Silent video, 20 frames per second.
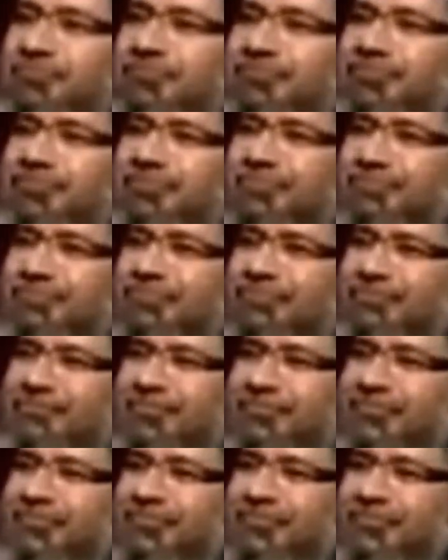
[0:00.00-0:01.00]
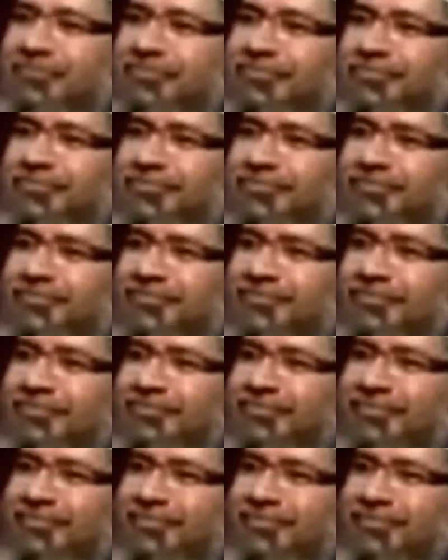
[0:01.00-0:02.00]

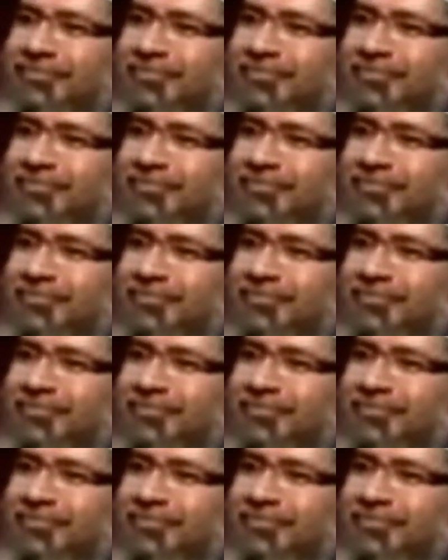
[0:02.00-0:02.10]
[no speech]